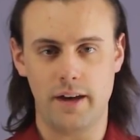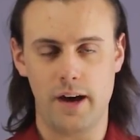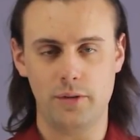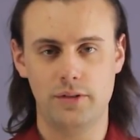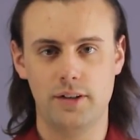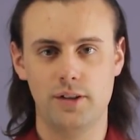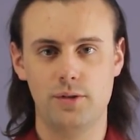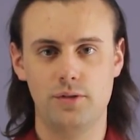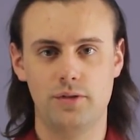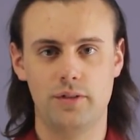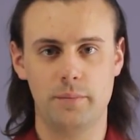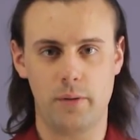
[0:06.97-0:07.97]
how to
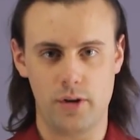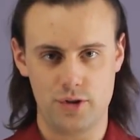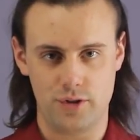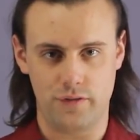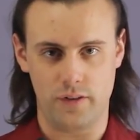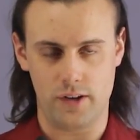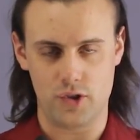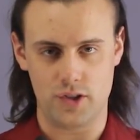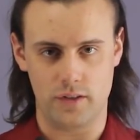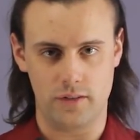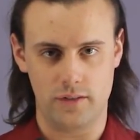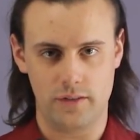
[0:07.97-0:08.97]
use departure
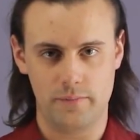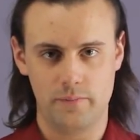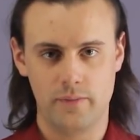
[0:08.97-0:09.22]
functions.